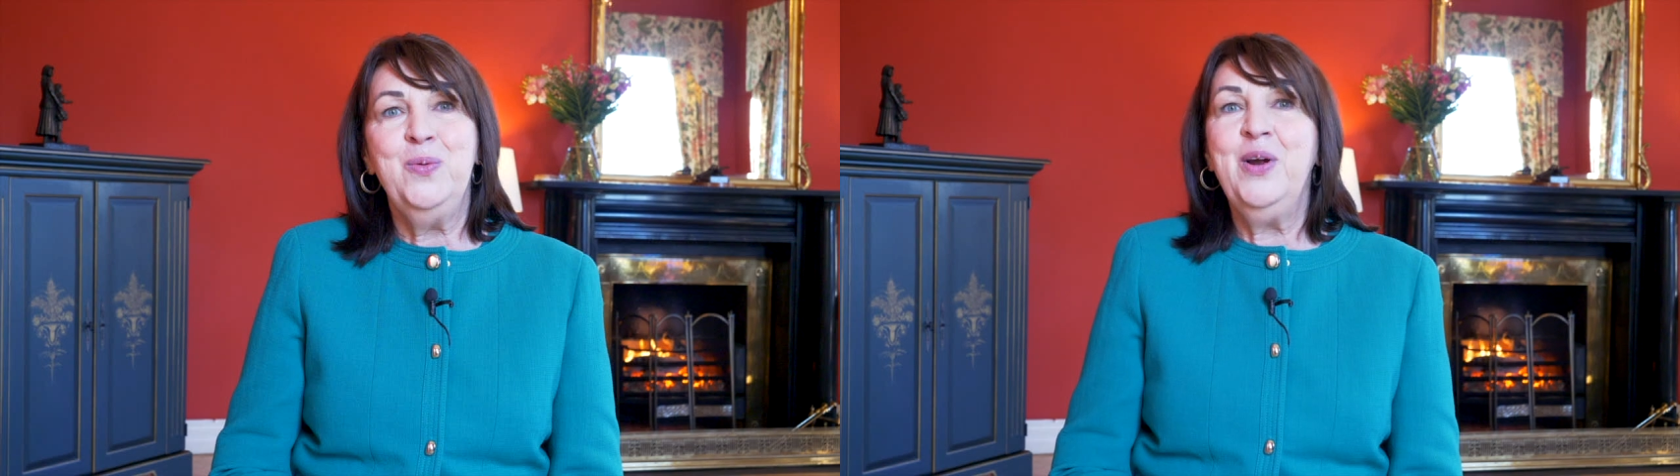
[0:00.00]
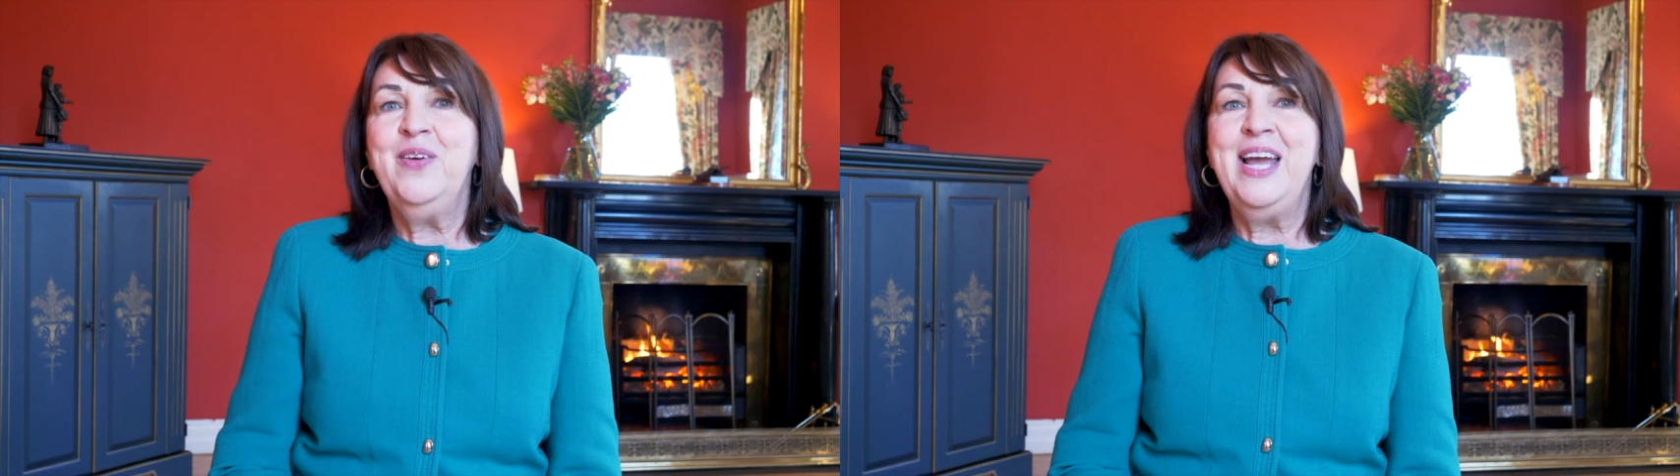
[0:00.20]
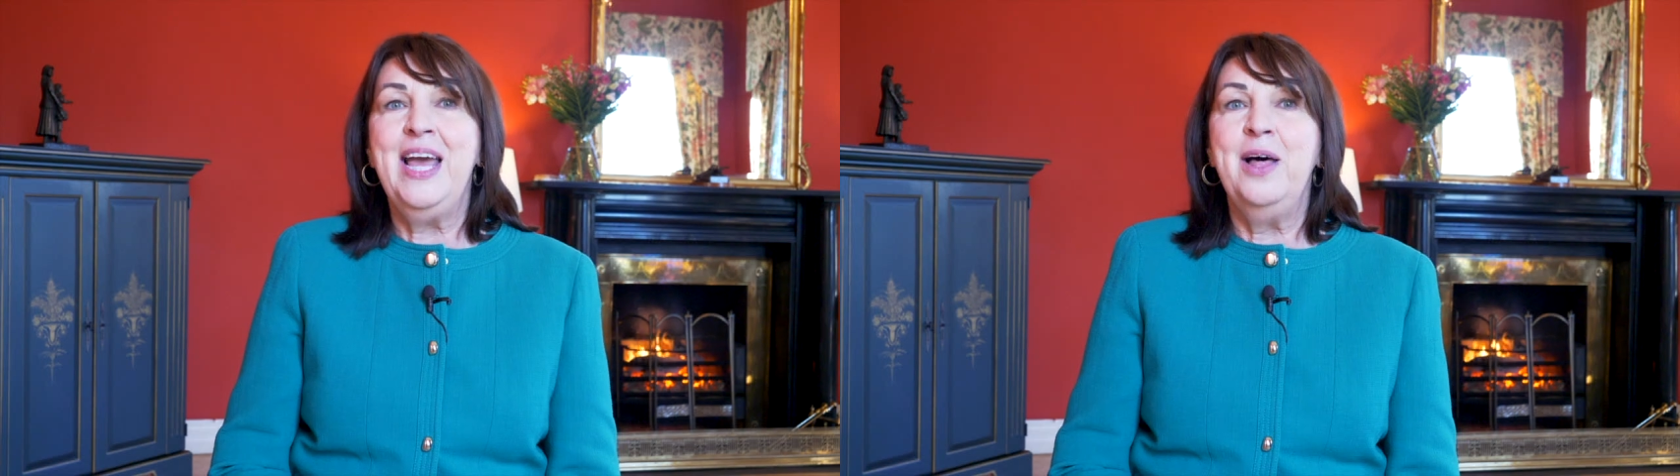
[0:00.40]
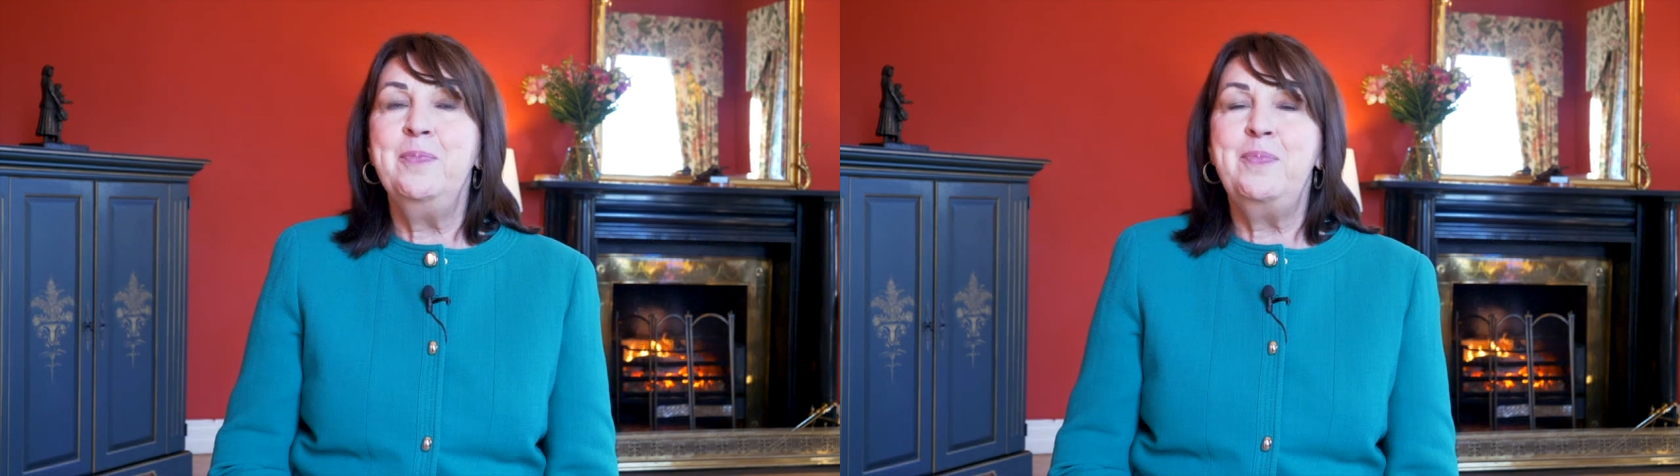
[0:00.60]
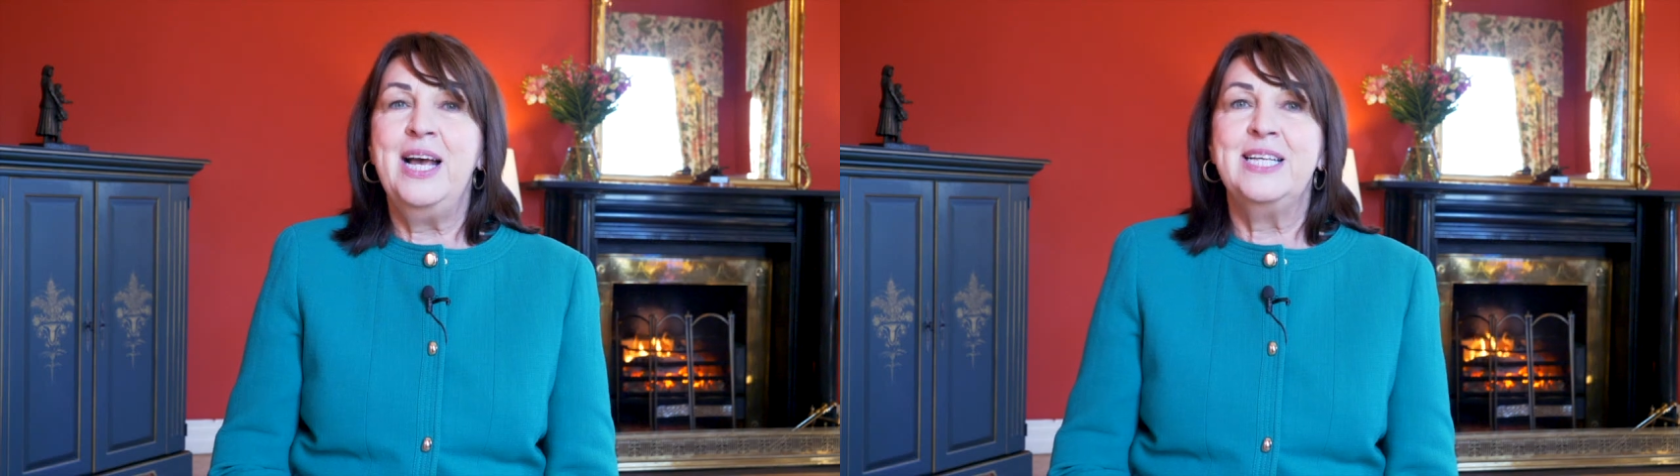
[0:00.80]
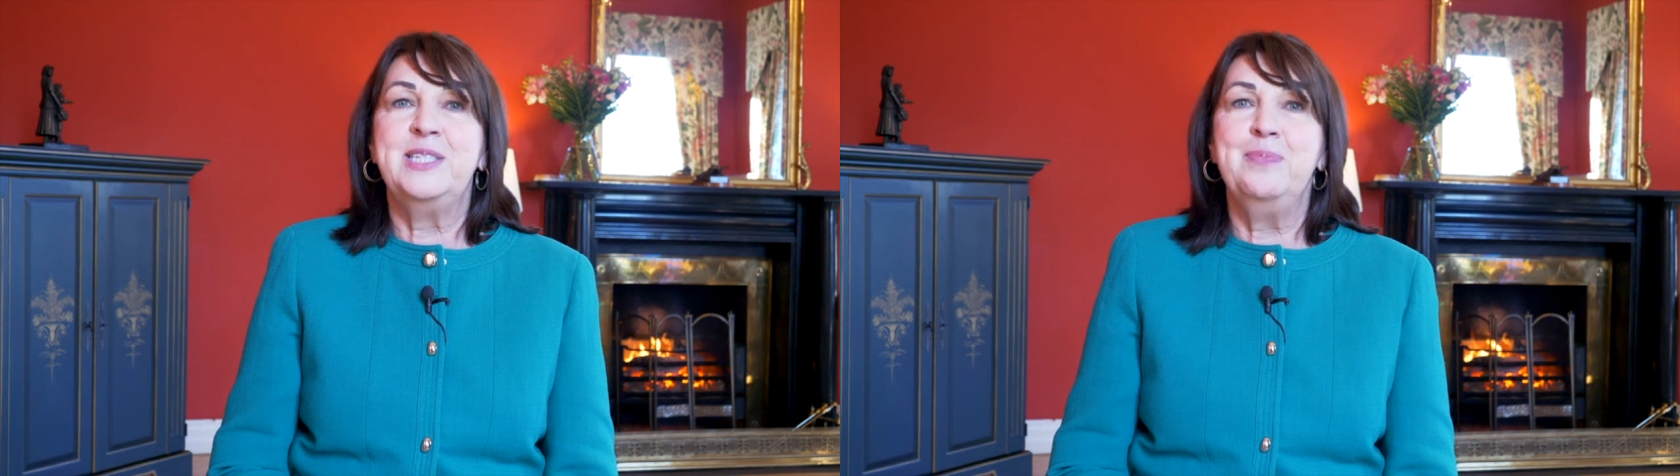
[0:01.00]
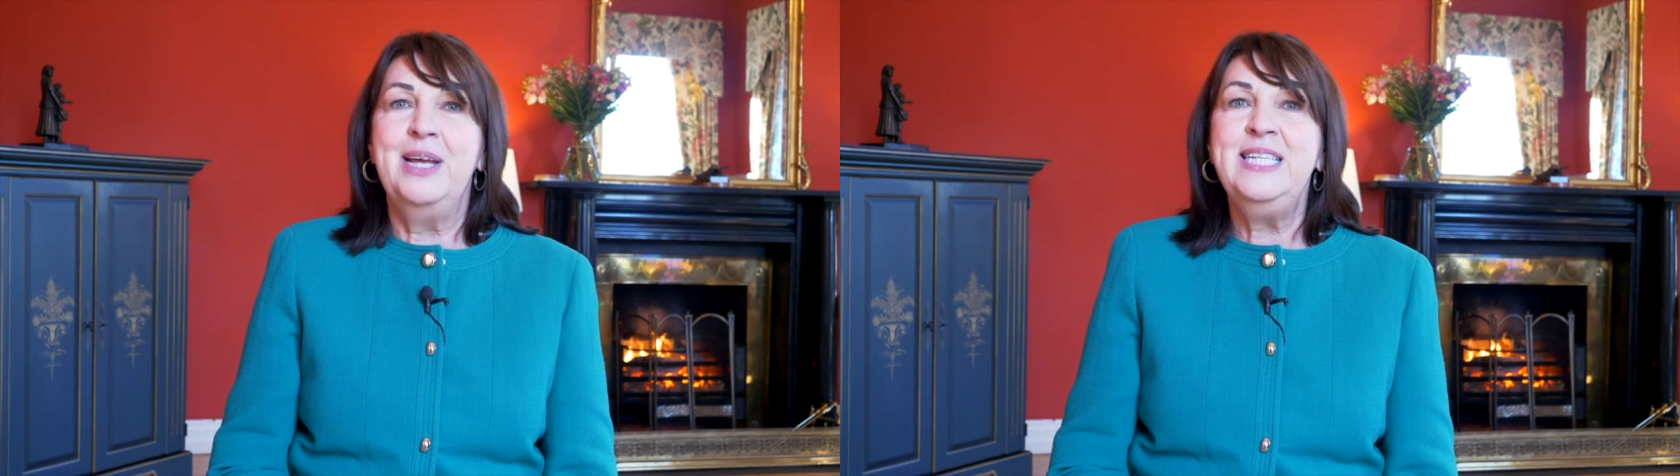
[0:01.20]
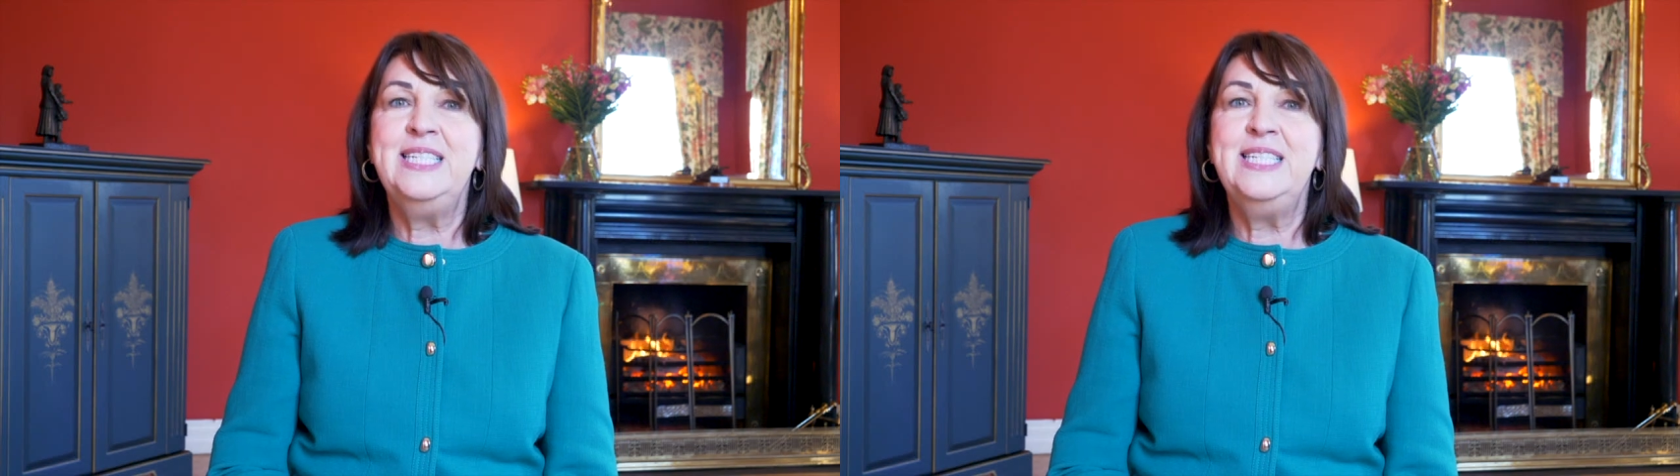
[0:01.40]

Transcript: where I helped pass many